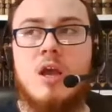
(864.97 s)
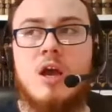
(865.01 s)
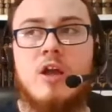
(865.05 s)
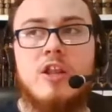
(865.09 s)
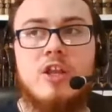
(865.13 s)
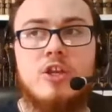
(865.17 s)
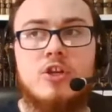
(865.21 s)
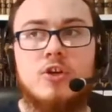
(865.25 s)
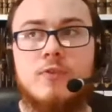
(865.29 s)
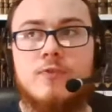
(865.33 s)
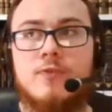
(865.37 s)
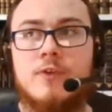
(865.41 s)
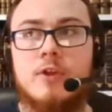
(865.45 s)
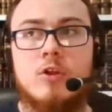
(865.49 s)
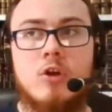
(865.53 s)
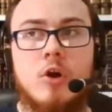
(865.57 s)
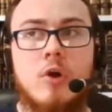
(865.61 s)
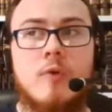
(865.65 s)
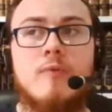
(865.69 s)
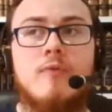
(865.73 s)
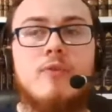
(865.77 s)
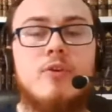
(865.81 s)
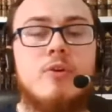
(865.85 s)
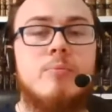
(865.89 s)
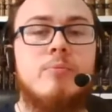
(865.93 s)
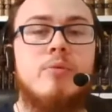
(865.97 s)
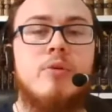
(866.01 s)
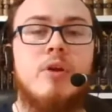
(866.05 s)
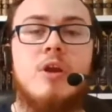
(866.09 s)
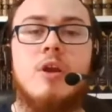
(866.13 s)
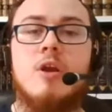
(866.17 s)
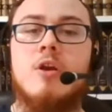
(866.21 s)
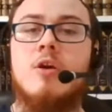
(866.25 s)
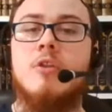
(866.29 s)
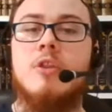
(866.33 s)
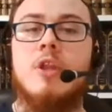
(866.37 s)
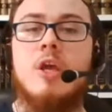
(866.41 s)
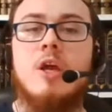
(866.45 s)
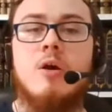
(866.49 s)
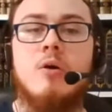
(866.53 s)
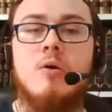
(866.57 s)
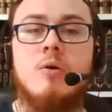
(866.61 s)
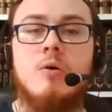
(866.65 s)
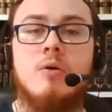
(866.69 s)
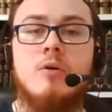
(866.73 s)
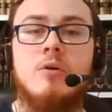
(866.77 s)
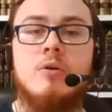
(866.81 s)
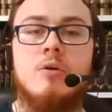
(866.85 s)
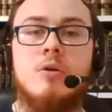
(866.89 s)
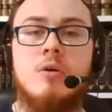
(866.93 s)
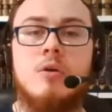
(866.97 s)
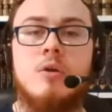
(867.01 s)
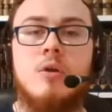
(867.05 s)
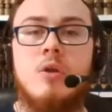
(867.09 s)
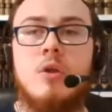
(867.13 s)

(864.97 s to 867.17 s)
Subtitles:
and they don't feel confident praying on their own.